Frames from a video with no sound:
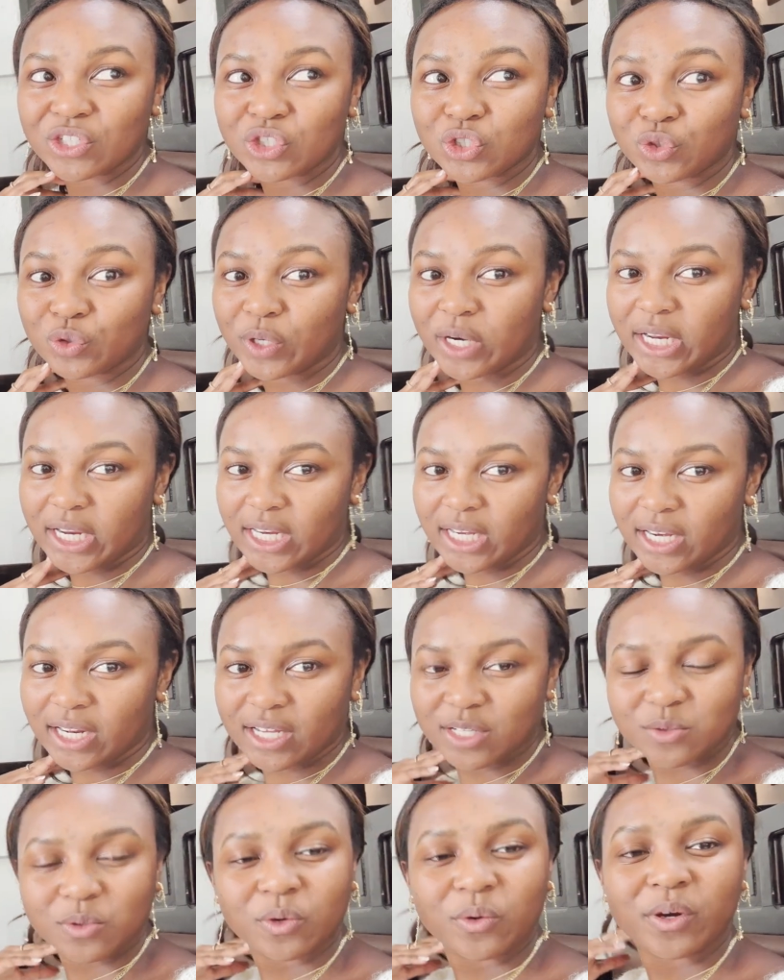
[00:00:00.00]
train
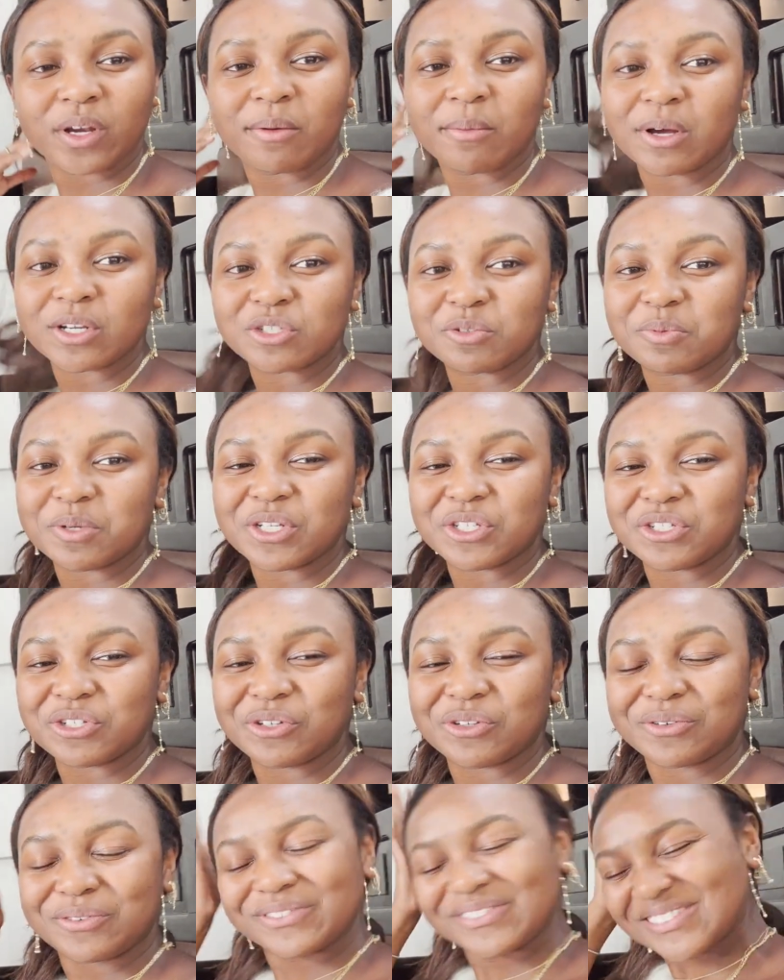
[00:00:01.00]
because we're going to Machu Picchu.